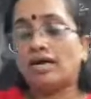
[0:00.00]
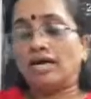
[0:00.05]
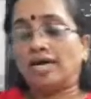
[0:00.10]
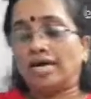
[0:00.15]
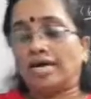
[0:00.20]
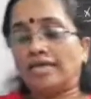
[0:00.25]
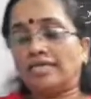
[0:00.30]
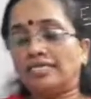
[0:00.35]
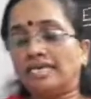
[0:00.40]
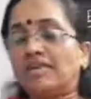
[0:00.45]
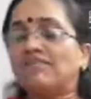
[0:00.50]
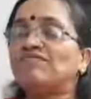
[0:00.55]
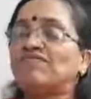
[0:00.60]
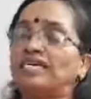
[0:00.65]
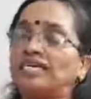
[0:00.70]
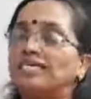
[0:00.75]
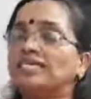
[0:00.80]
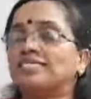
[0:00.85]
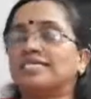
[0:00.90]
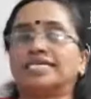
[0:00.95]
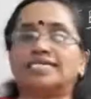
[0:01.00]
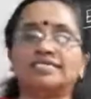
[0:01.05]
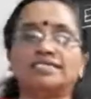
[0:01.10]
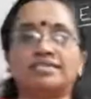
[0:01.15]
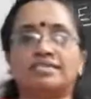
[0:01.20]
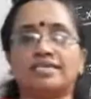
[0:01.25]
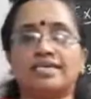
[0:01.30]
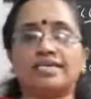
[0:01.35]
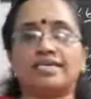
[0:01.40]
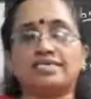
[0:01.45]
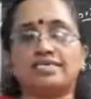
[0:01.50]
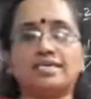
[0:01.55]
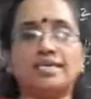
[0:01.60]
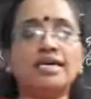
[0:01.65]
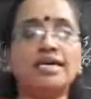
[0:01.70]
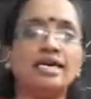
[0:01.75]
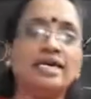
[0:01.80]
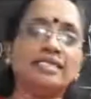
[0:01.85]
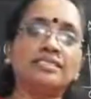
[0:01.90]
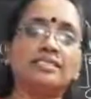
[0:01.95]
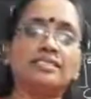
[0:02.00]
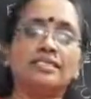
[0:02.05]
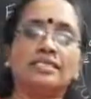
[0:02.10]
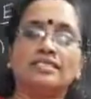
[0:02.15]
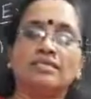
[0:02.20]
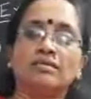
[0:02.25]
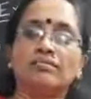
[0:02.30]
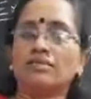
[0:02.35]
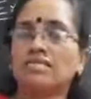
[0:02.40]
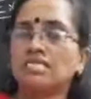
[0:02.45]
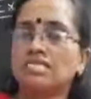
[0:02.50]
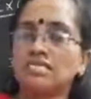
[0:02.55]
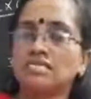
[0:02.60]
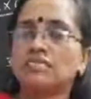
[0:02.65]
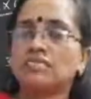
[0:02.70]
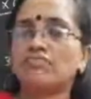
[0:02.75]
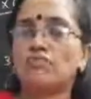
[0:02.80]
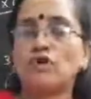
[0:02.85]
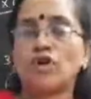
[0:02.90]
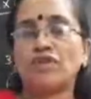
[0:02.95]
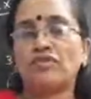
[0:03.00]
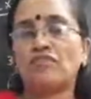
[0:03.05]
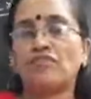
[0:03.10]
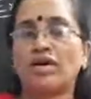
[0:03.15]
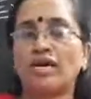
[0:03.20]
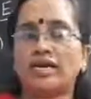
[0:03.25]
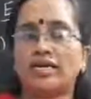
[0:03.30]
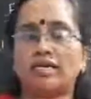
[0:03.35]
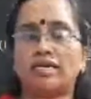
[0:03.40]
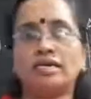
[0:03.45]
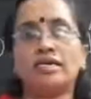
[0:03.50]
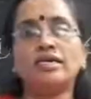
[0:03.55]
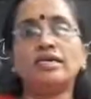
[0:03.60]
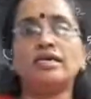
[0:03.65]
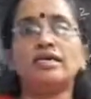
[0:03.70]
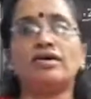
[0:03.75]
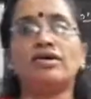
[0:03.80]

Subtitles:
In that first exercise, exercise number 6.1,